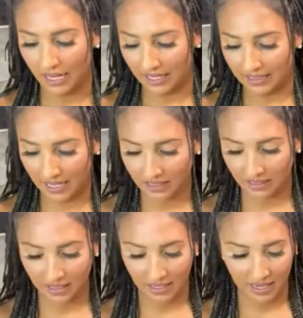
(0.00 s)

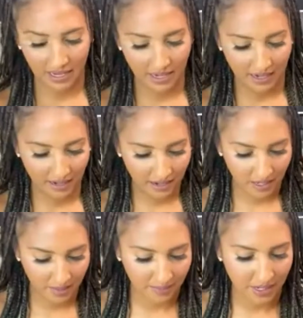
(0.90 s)
Exactly, and
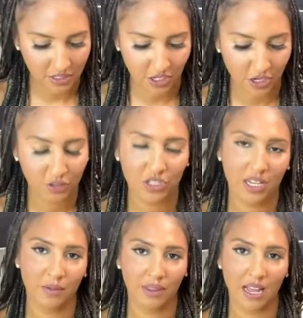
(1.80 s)
it's a huge
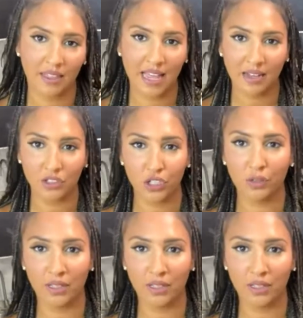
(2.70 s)
thing with that too.